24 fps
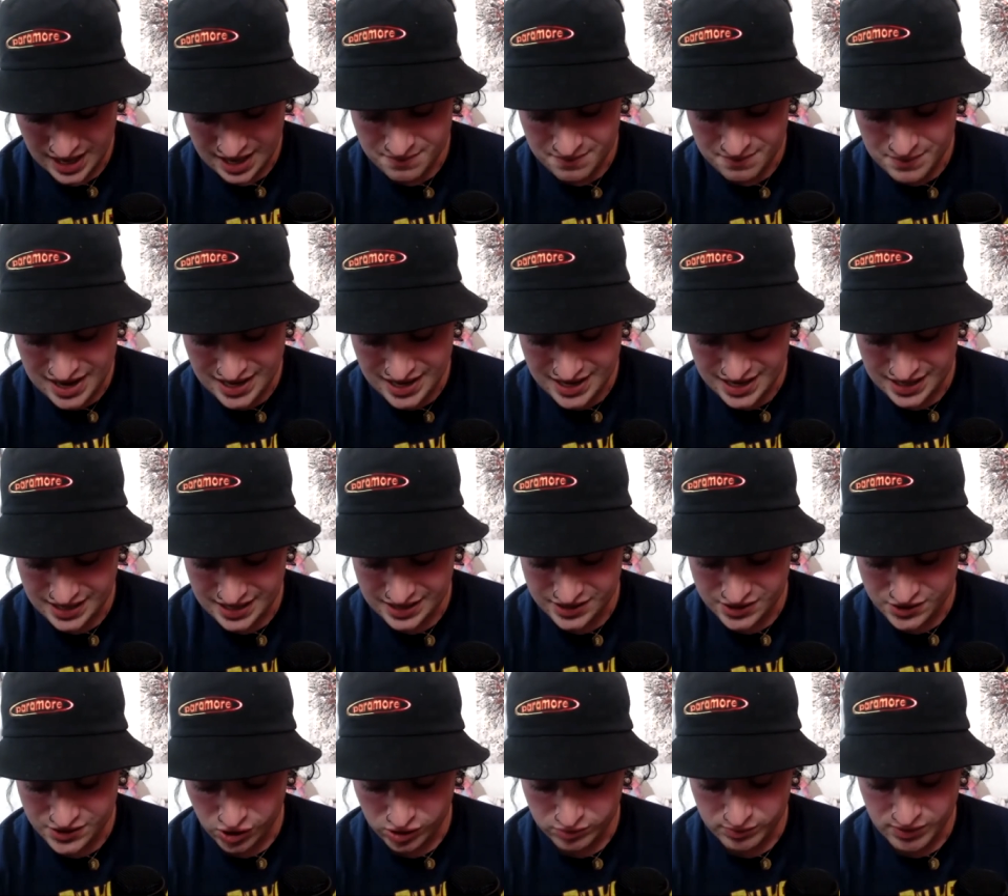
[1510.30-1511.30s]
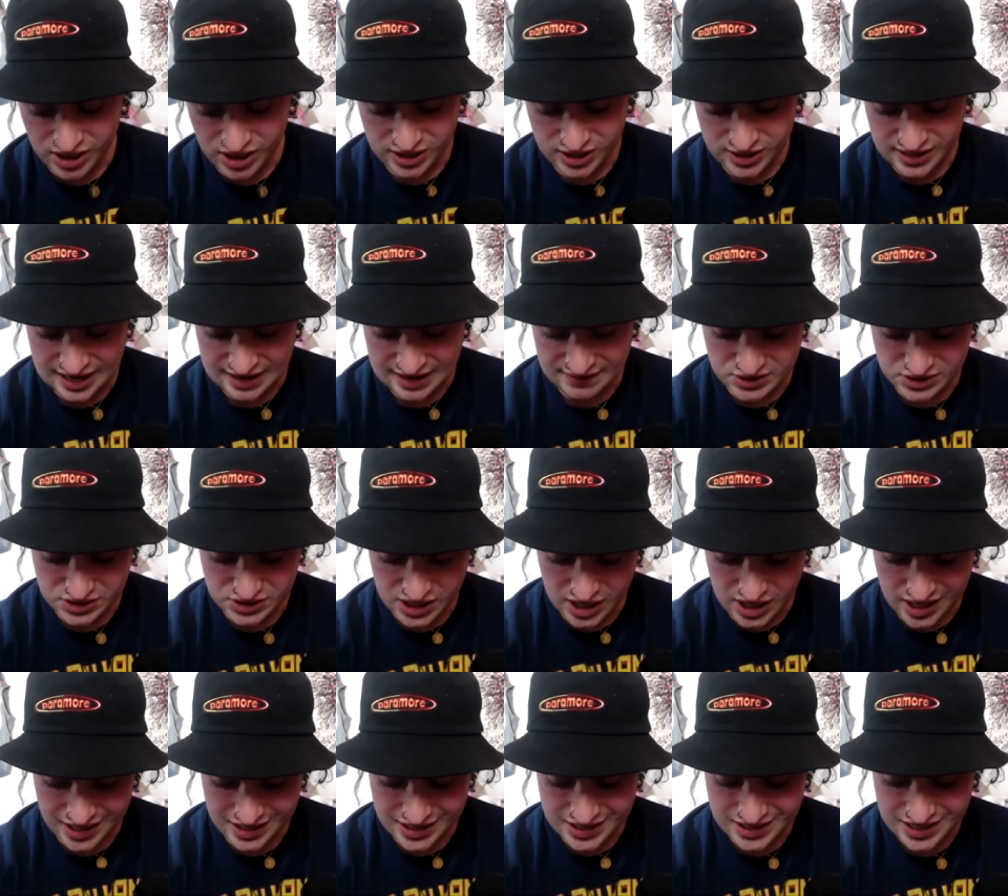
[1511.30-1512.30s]
making Goldmark After
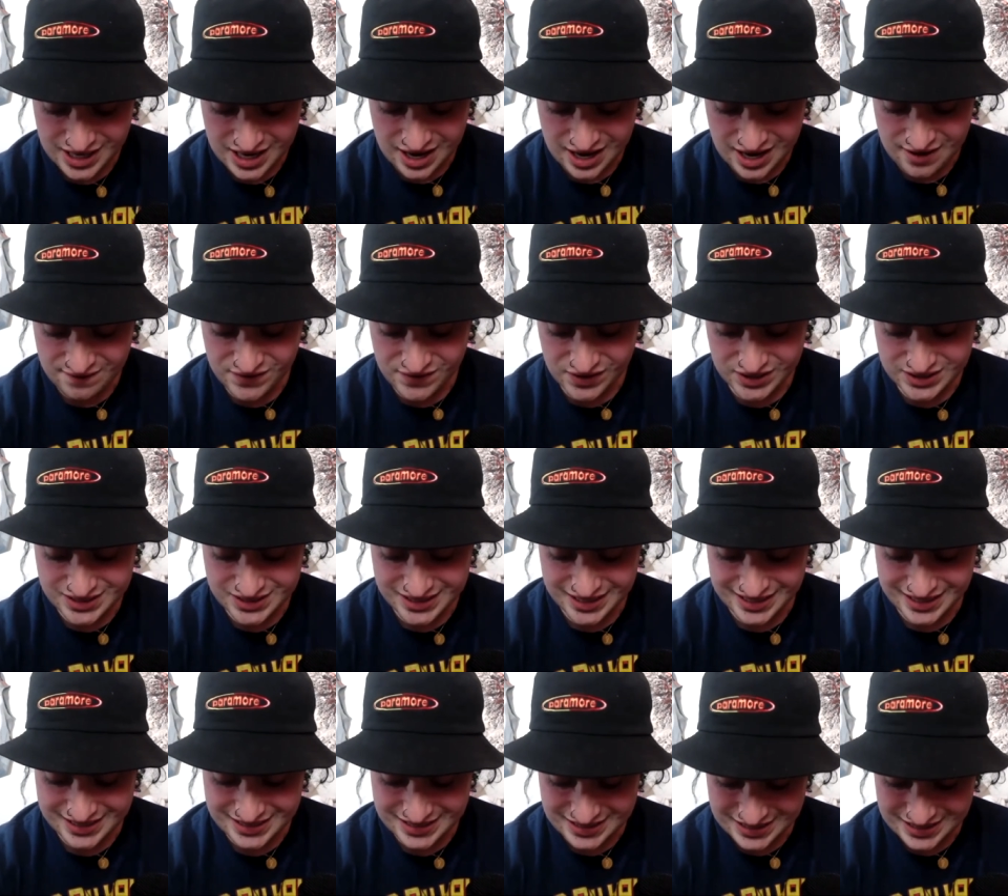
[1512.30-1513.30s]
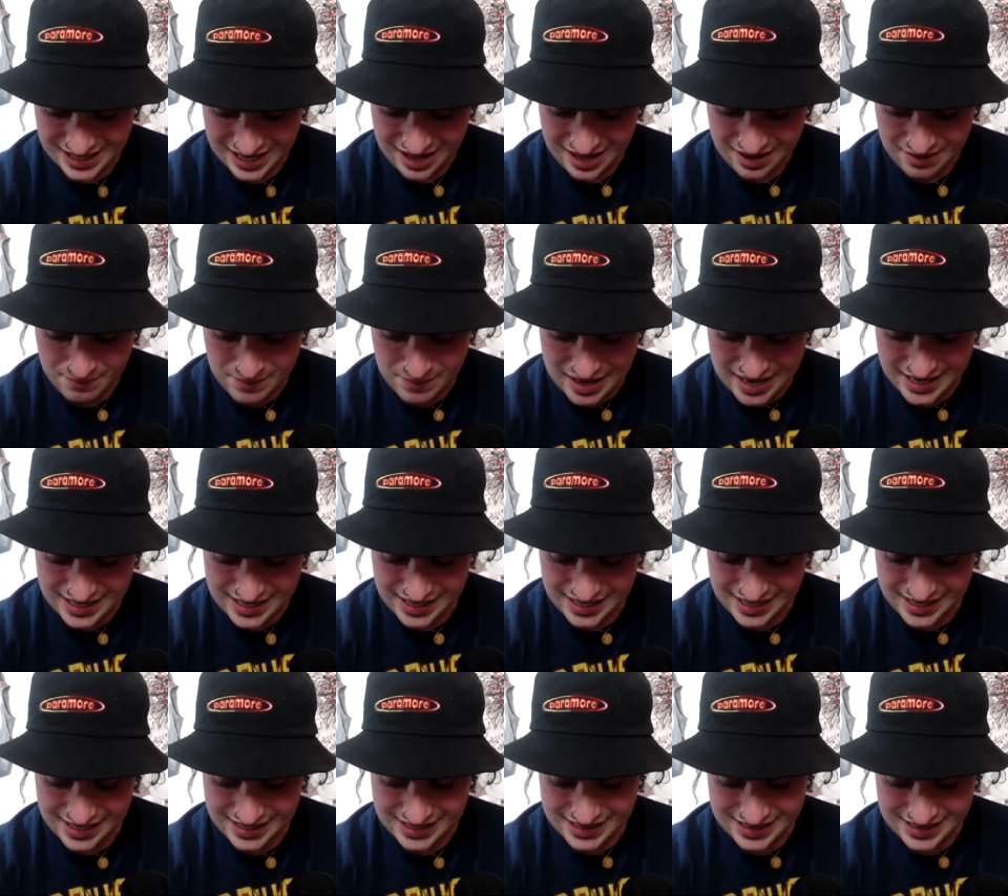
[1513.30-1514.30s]
Dark versus
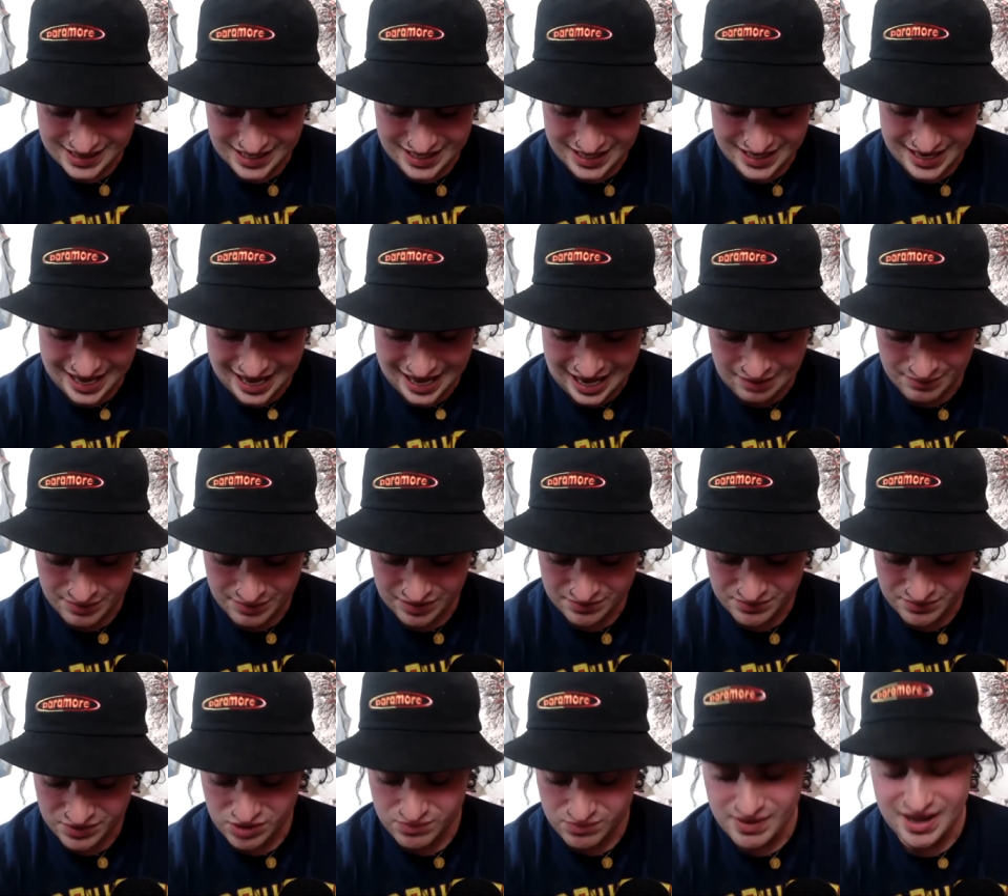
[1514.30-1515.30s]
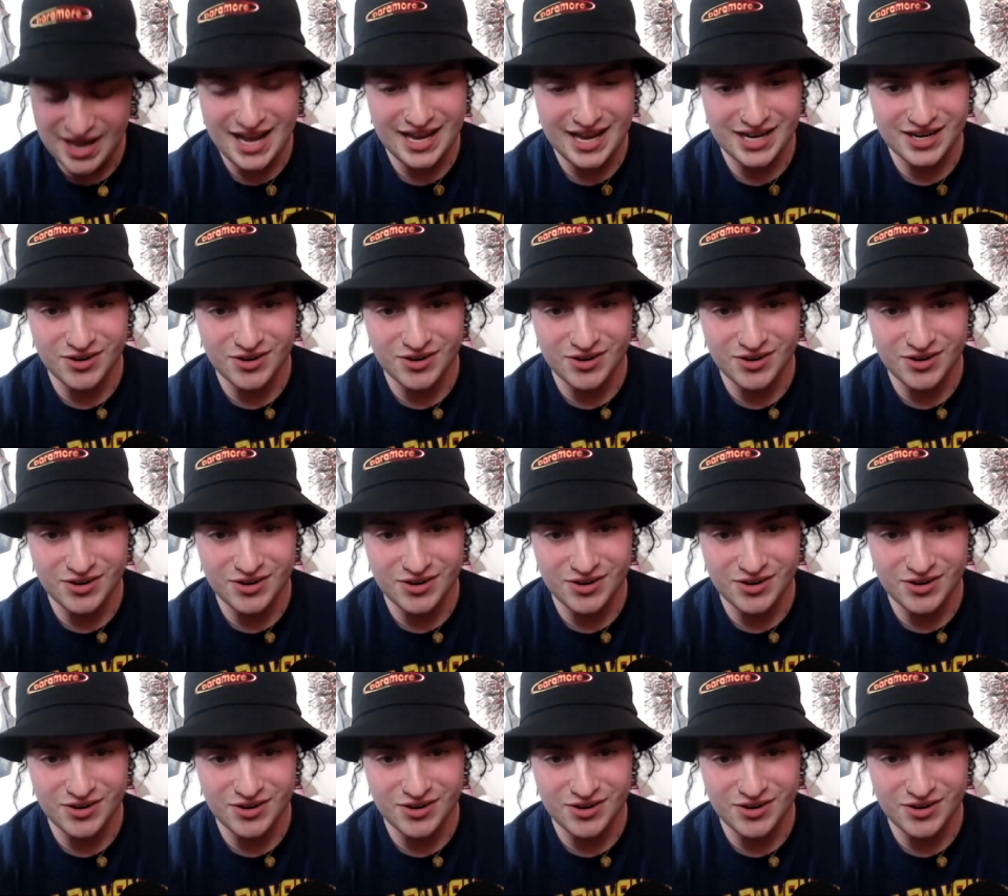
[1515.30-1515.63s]
making the album you made